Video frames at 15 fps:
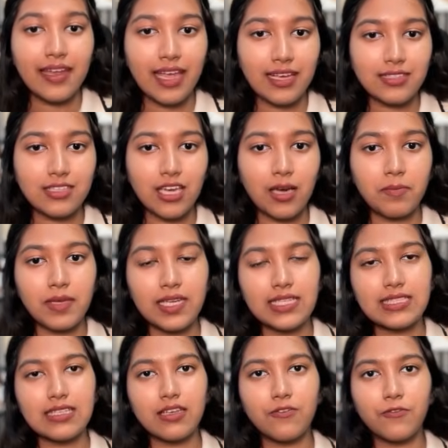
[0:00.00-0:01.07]
Next up, it
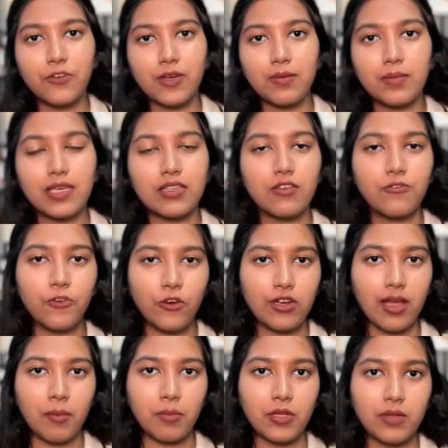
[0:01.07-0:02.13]
is confirming the phone
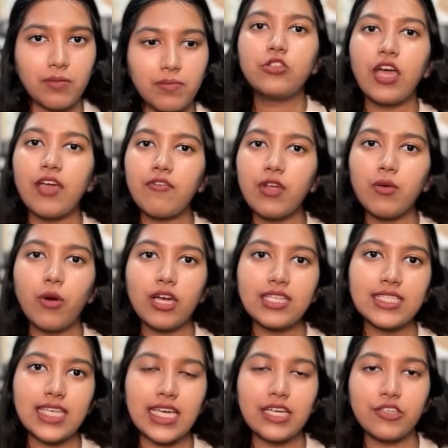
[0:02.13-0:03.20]
number. So every
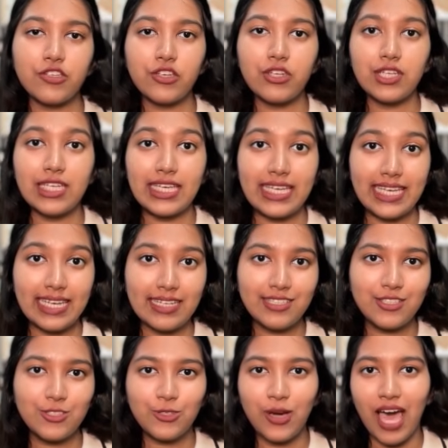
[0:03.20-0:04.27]
voice agent
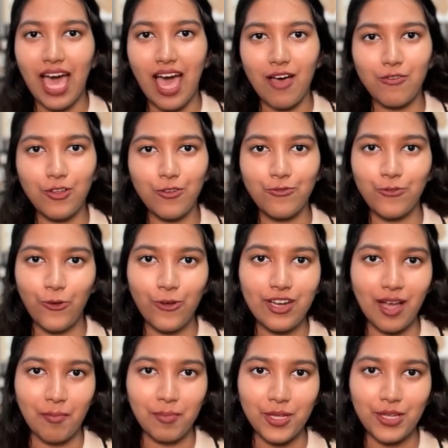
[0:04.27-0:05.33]
needs to have a
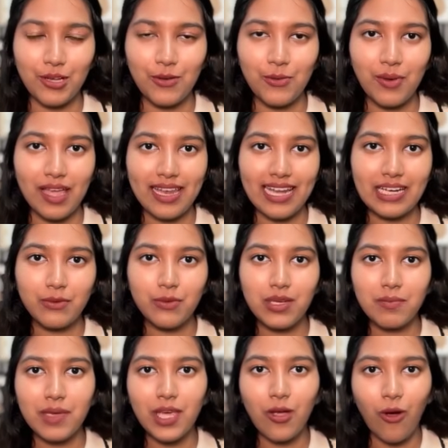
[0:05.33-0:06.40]
phone number. When it
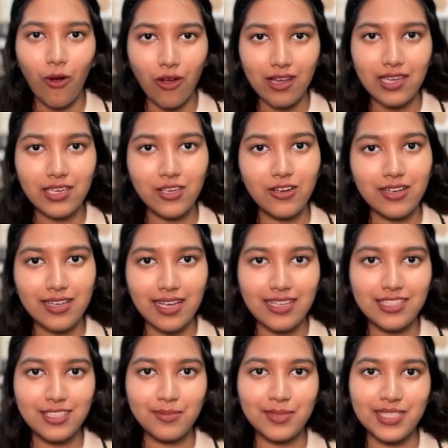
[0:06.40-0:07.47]
will be calling your
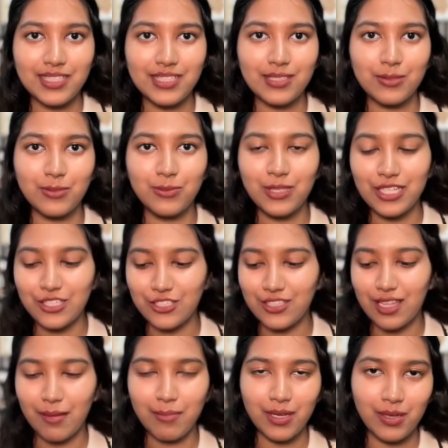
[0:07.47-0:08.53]
customers, which
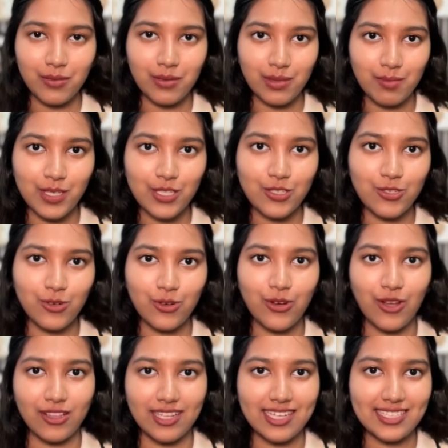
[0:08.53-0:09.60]
number will be
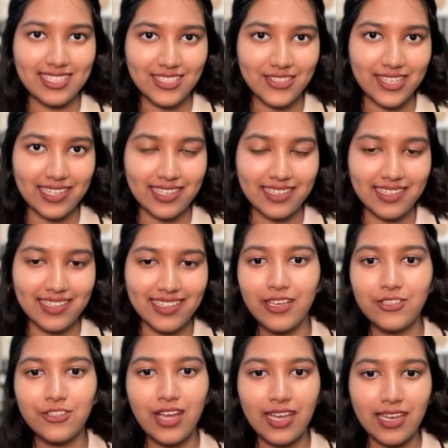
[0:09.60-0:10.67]
shown on their screen.
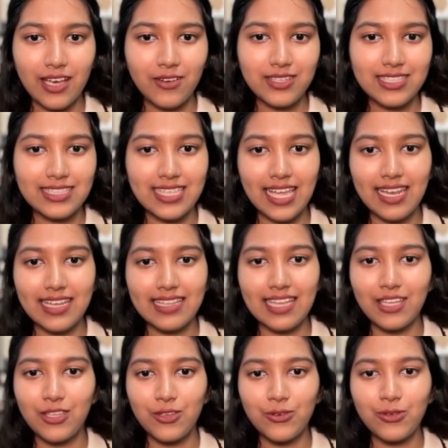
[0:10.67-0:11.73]
So right now it's telling
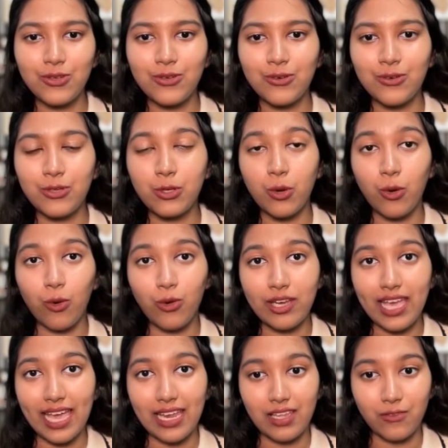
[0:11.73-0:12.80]
that you don't
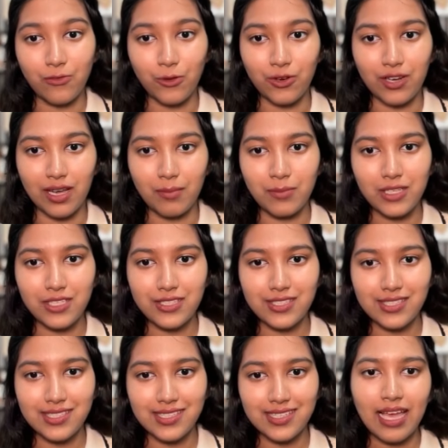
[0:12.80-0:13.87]
own any phone
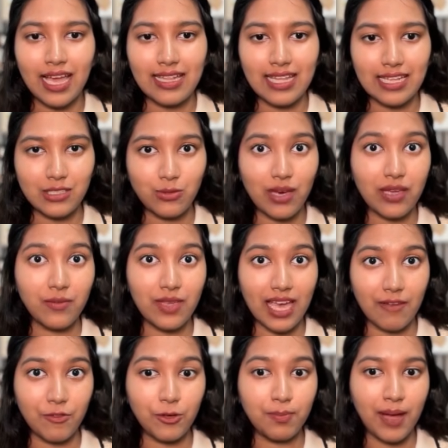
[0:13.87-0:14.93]
numbers. And that's why we
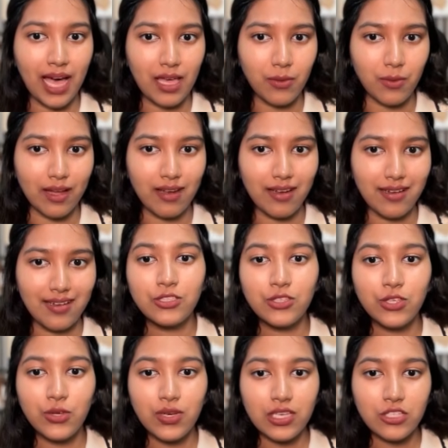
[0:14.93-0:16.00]
have to buy one. So
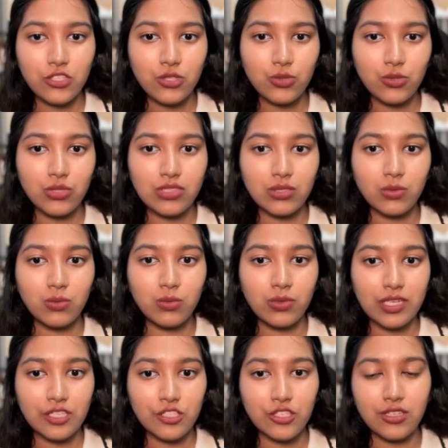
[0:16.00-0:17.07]
you can choose
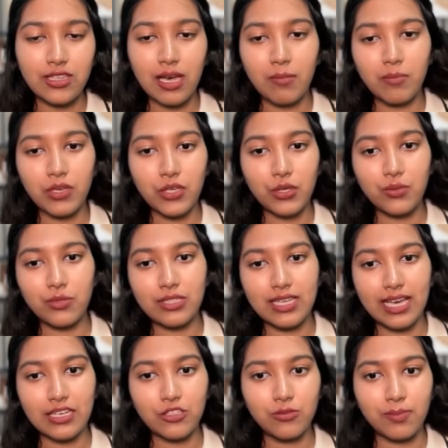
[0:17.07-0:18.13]
which number you would
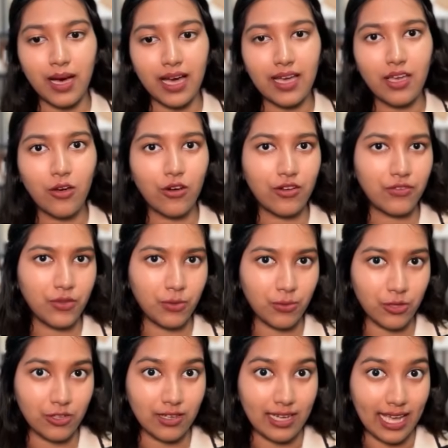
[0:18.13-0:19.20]
like to buy, or if you
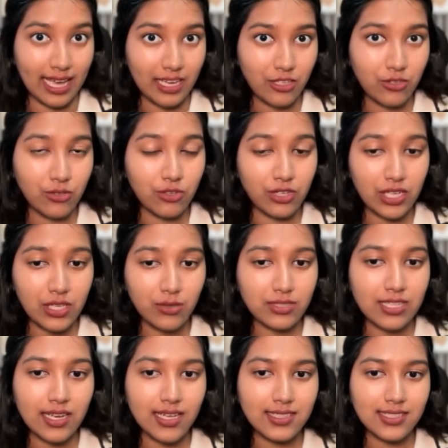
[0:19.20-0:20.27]
would like to reuse
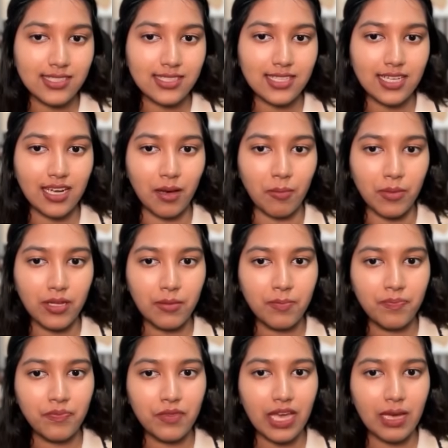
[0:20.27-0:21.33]
an existing number.
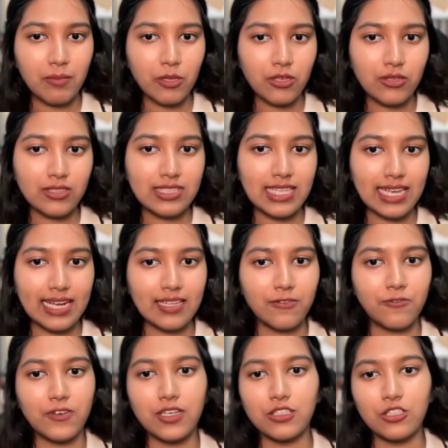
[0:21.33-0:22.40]
I'm going to select the
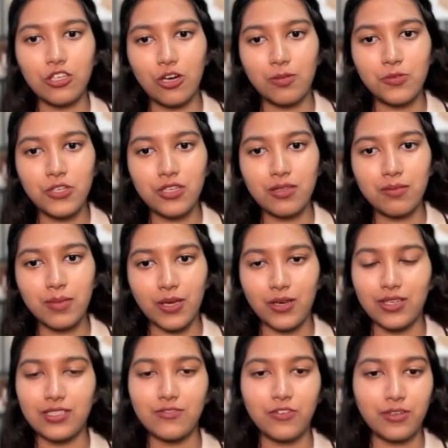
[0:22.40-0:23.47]
first option
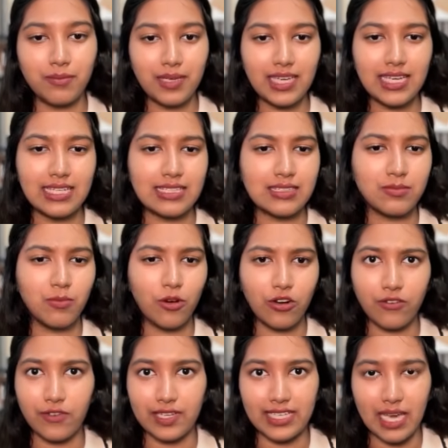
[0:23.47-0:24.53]
because for me, it's more
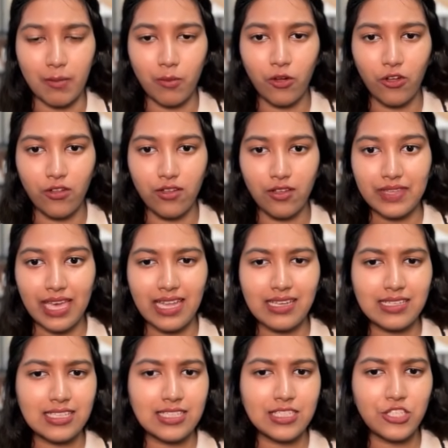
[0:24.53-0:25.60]
of a demo and
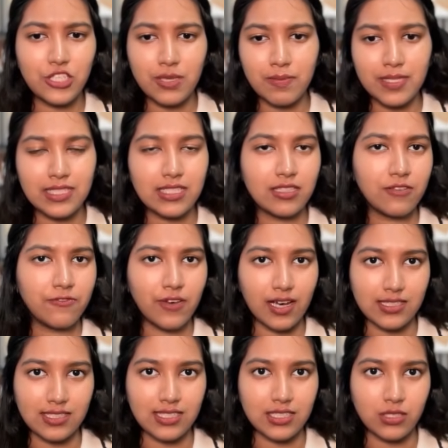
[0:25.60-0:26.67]
it's the cheapest and the
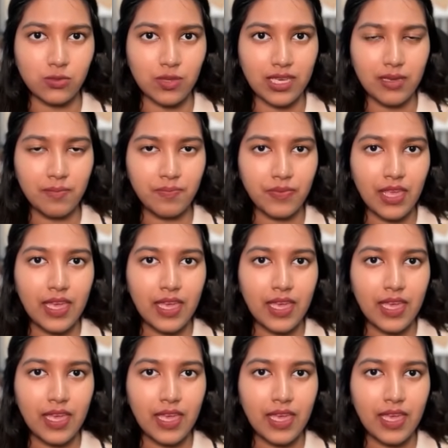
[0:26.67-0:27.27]
fastest way.